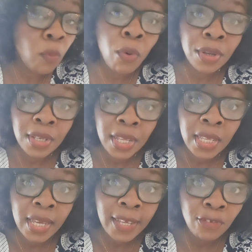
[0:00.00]
one
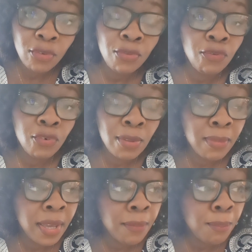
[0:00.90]
day, I told you
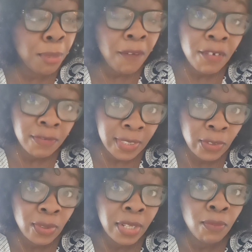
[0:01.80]
in my previous
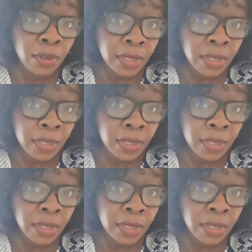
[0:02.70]
video that